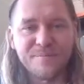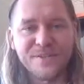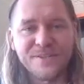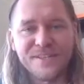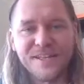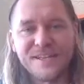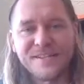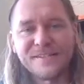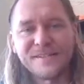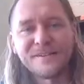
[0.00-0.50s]
these
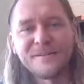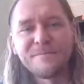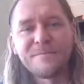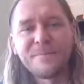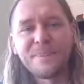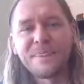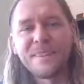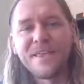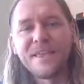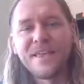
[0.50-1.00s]
days.
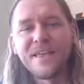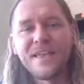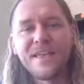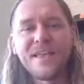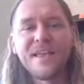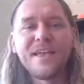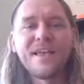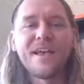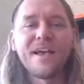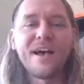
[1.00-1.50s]

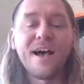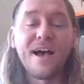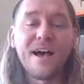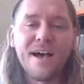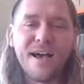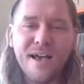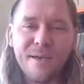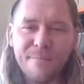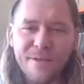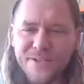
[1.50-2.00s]

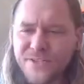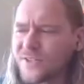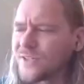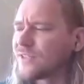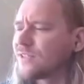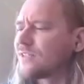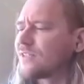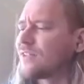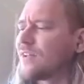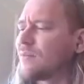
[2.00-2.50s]
I
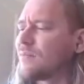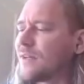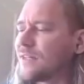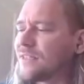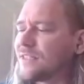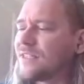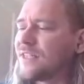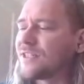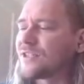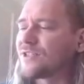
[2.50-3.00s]
mentioned some
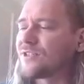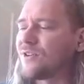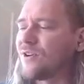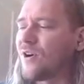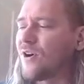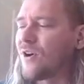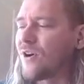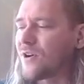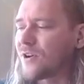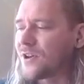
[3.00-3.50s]
additional
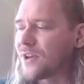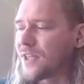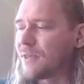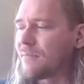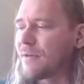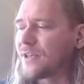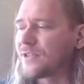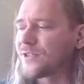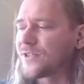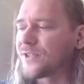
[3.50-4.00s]
hardening
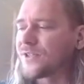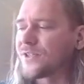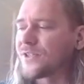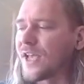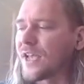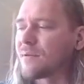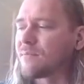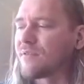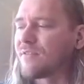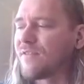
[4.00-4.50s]
measures.
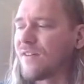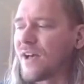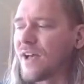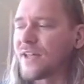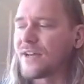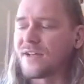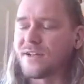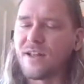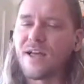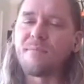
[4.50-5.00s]
I can
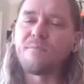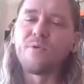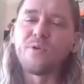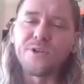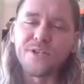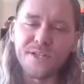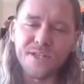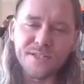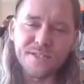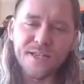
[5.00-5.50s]
provide a lot more
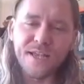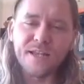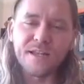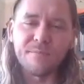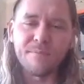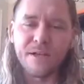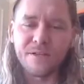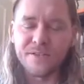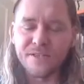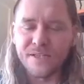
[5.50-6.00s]
detail
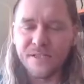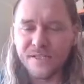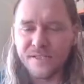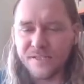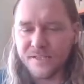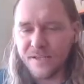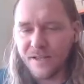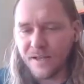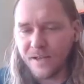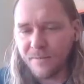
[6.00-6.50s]
about
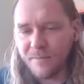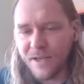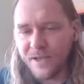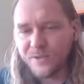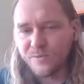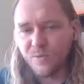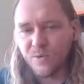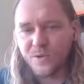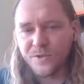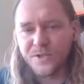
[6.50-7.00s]
these
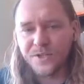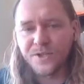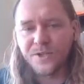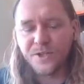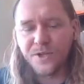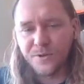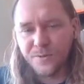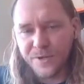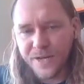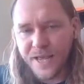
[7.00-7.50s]
as warranted in
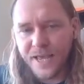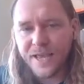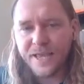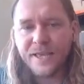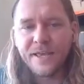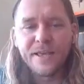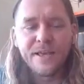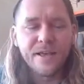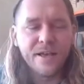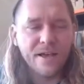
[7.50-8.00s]

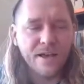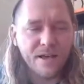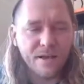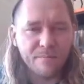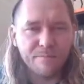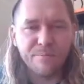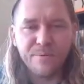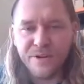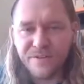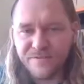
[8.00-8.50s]
Q&A.
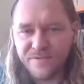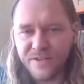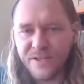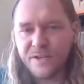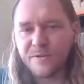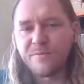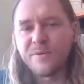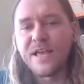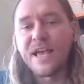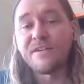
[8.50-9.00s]

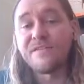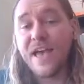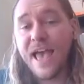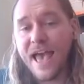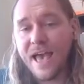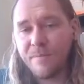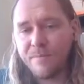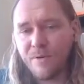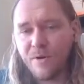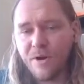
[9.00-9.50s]
Briefly, we have
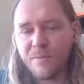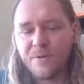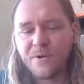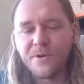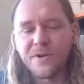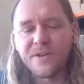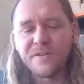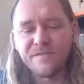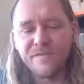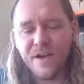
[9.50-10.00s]

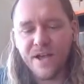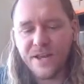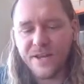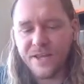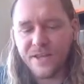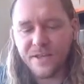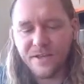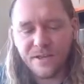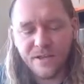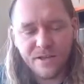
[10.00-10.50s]
AppArmor
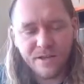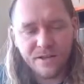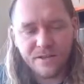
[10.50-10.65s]
confining